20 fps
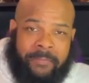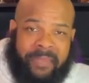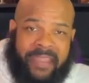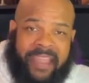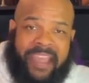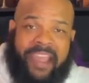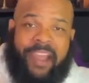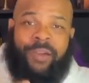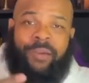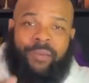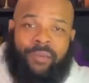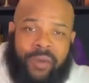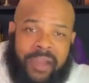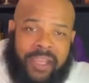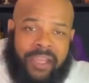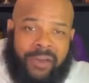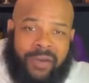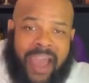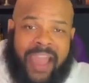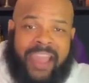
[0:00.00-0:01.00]
They are
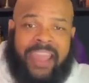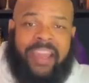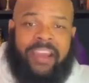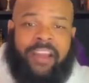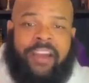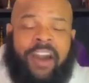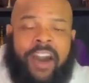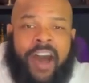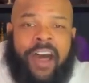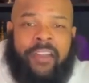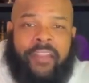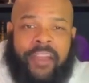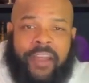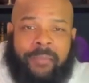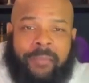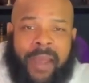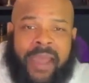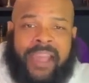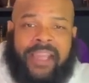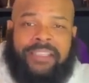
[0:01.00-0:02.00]
real. I can call
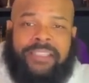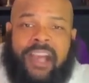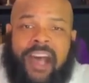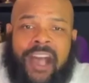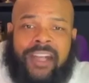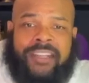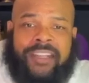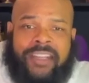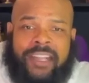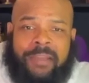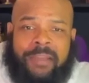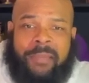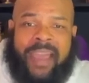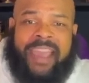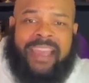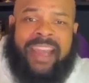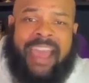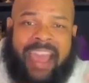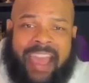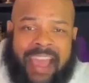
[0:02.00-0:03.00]
them. I can talk to them. I
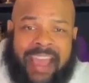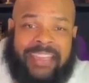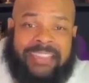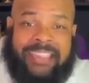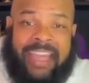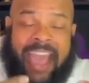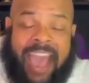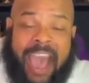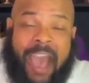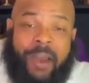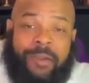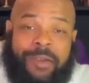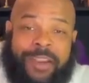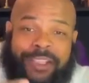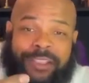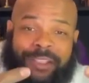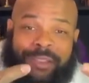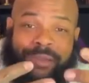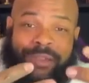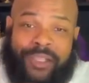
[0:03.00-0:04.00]
can ask, how
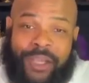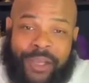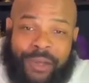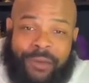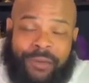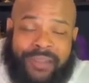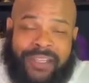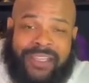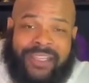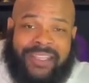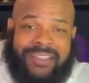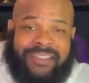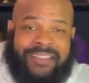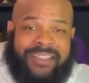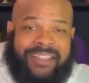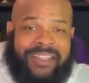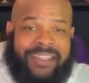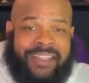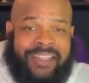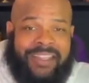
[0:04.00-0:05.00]
did you do this?
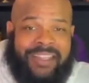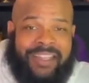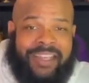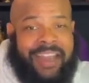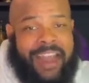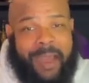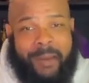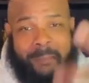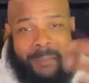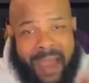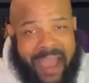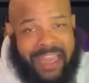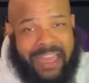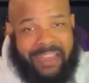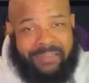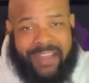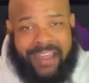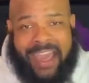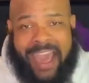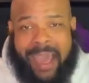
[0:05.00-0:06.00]
And I might
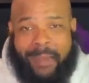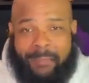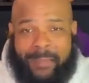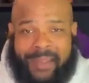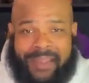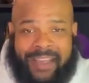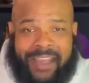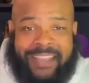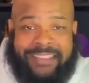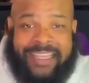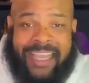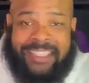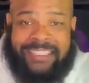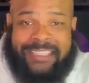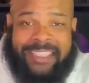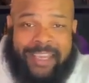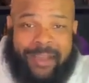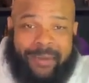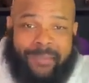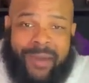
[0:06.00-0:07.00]
even copy it because I
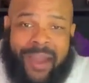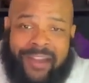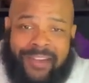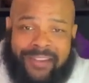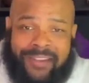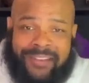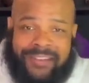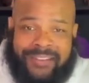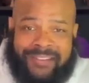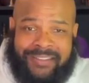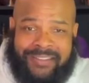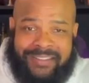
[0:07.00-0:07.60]
see it works.